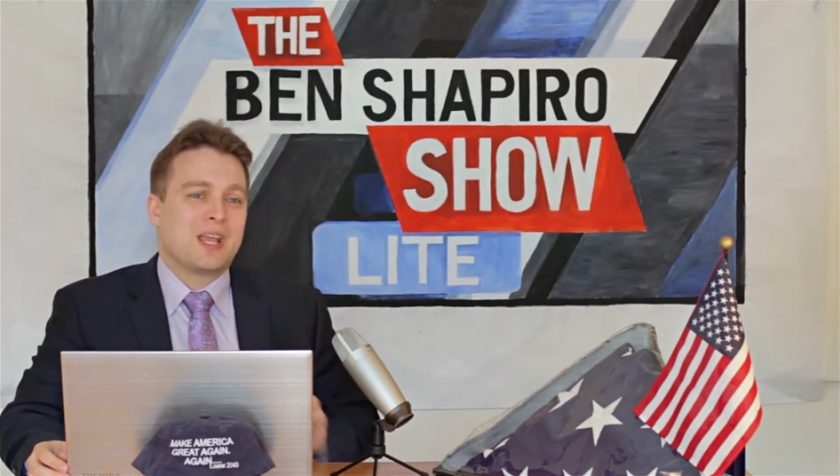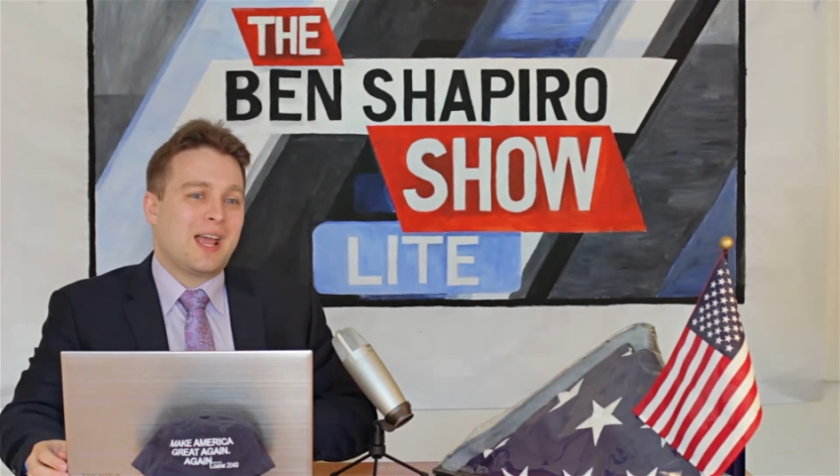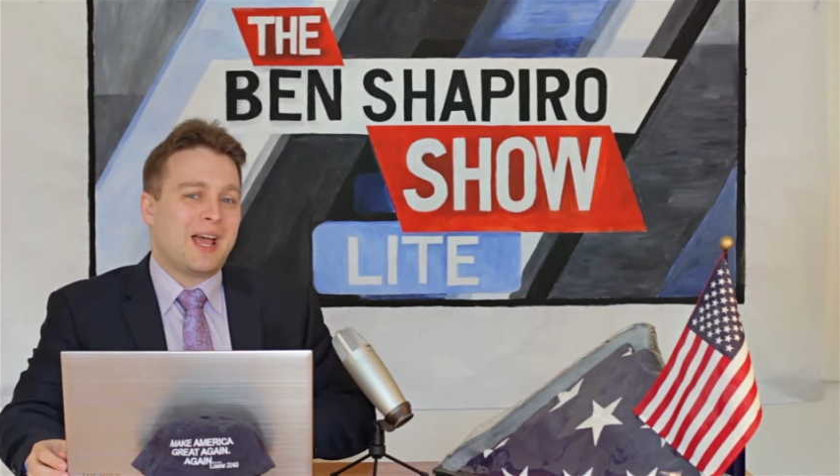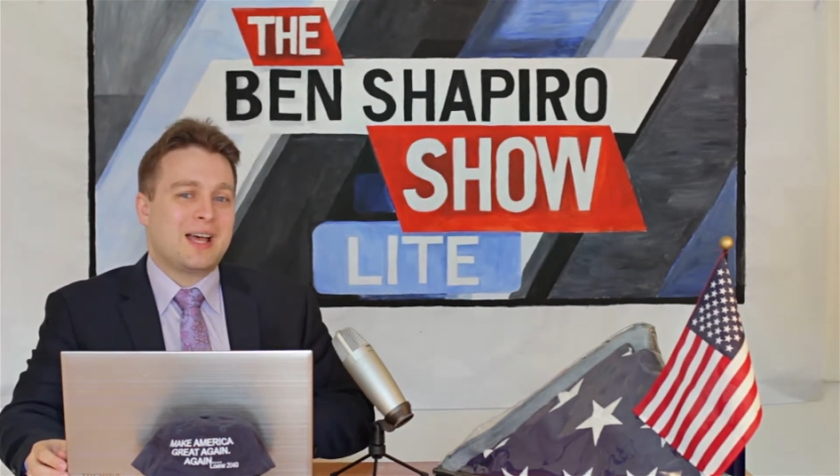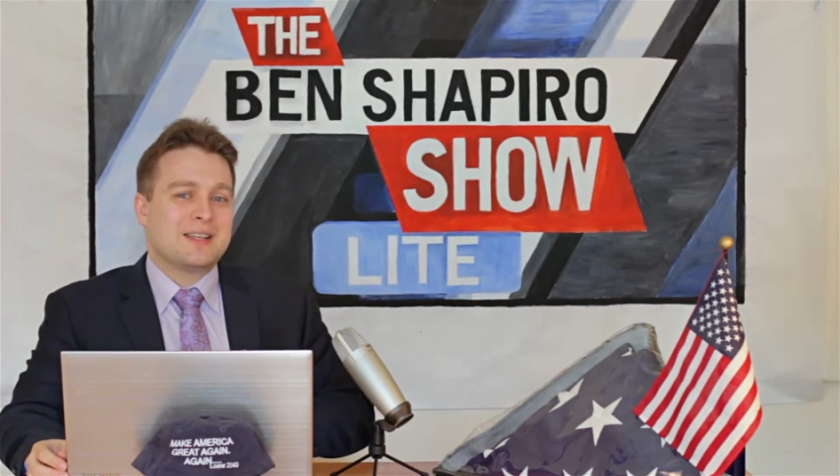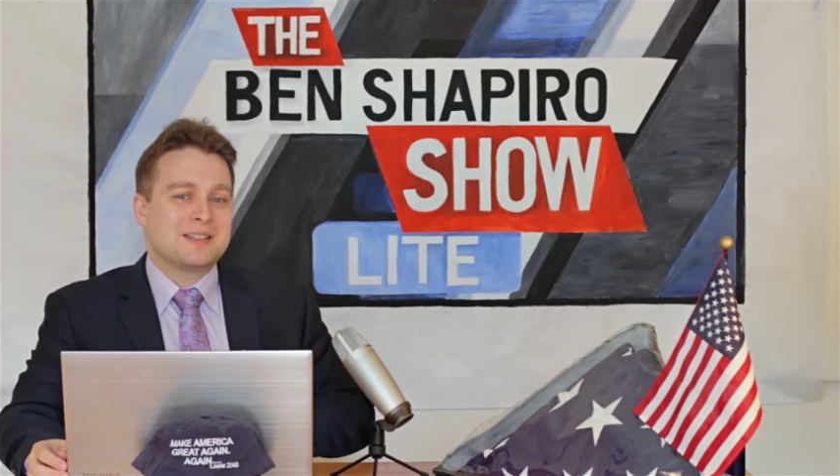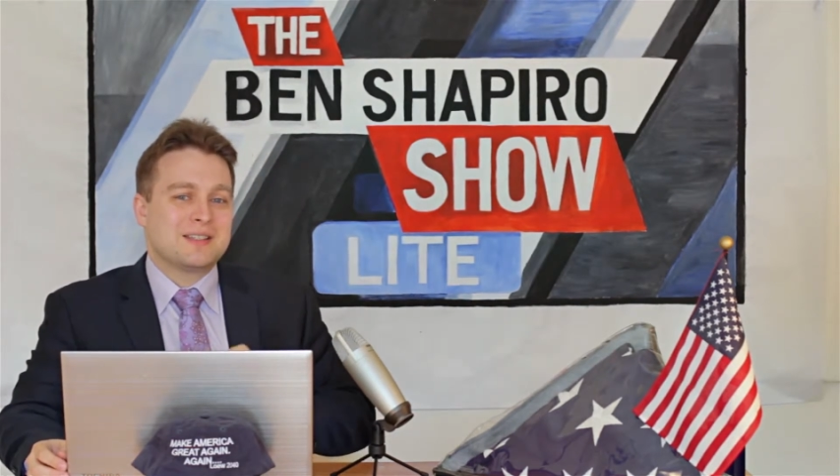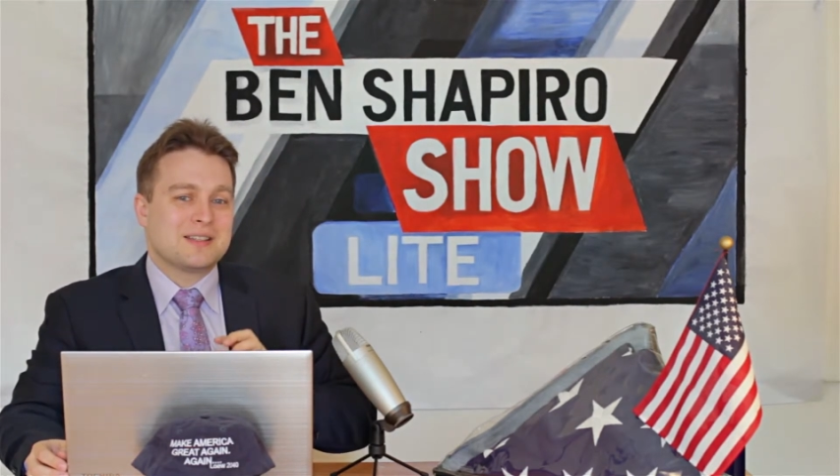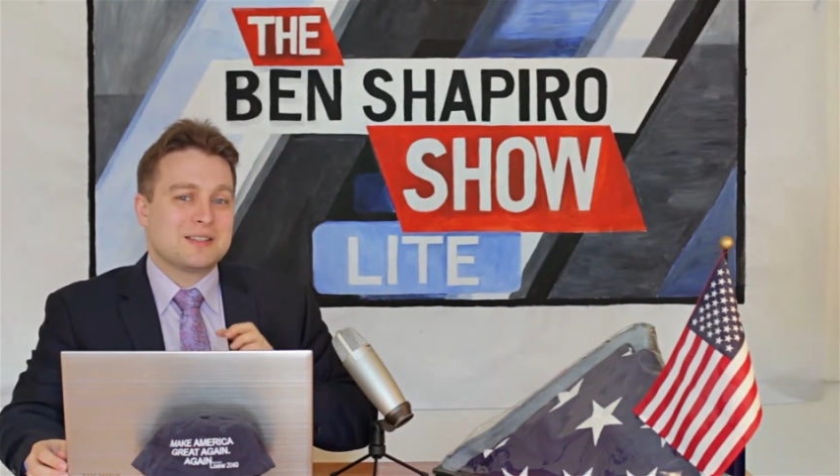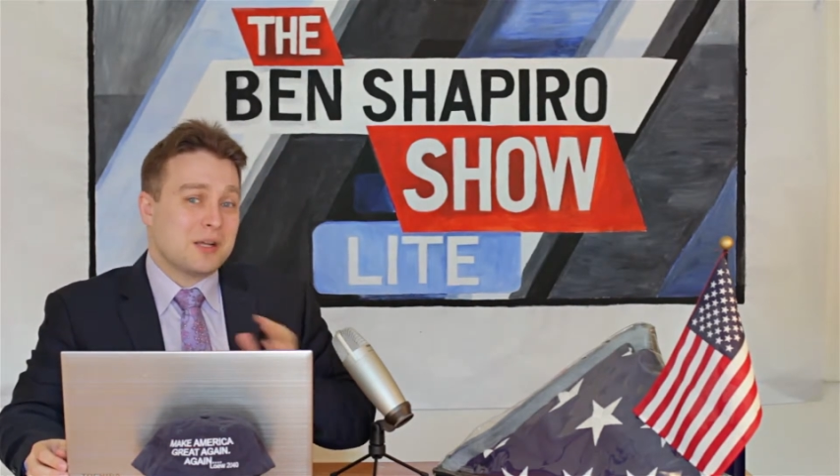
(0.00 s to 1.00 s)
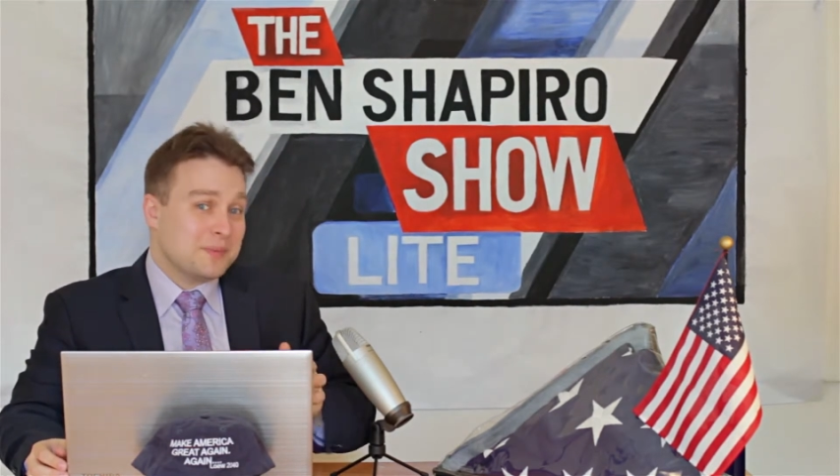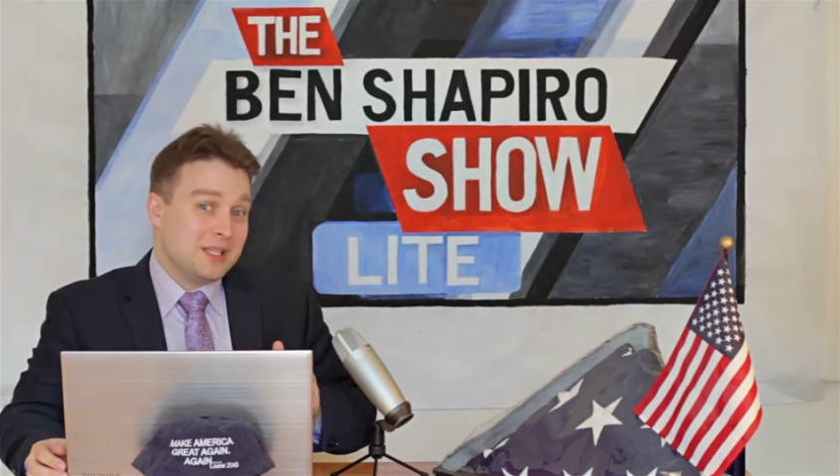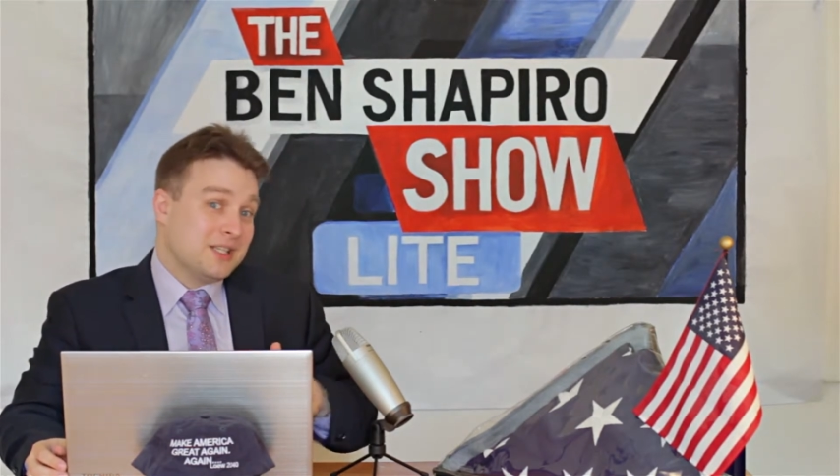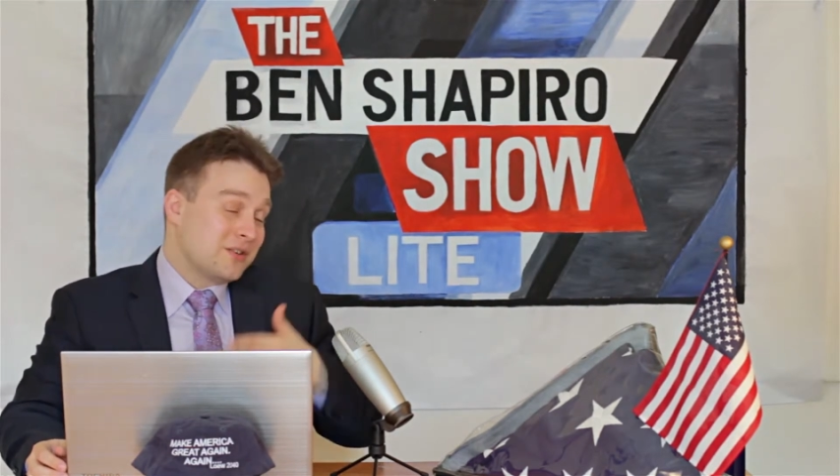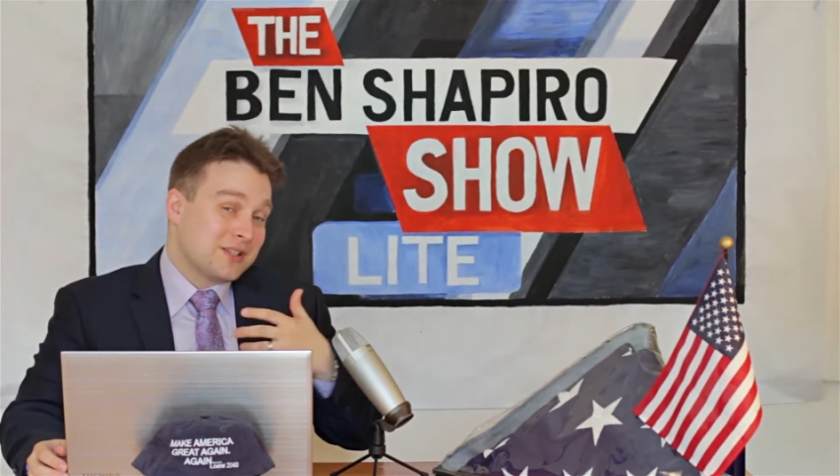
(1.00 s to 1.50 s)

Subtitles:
And subsidies are